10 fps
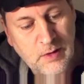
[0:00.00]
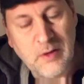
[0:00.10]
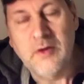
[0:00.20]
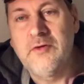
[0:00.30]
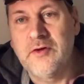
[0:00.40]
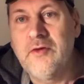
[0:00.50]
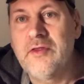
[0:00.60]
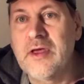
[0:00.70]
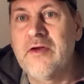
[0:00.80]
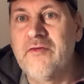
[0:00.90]
You do
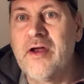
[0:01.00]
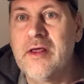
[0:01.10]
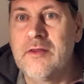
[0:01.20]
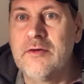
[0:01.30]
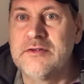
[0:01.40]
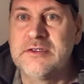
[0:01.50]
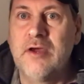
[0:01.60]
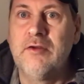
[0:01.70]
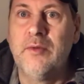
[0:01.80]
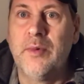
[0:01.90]
think funny thoughts,
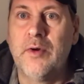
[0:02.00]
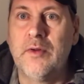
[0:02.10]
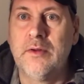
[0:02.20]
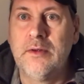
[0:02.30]
don't you, Paul?